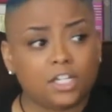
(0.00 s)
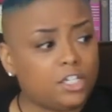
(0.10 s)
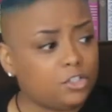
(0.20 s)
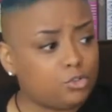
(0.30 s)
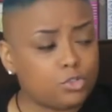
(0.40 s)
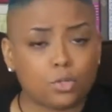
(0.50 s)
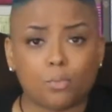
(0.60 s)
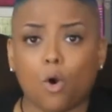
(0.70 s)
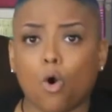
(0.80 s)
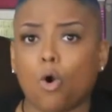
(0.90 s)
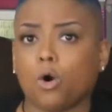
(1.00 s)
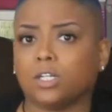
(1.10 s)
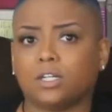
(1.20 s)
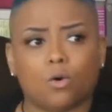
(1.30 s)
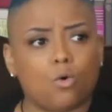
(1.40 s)
Get you some
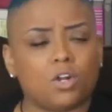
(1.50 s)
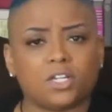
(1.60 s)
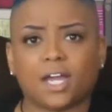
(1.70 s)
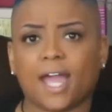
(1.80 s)
oil and oil your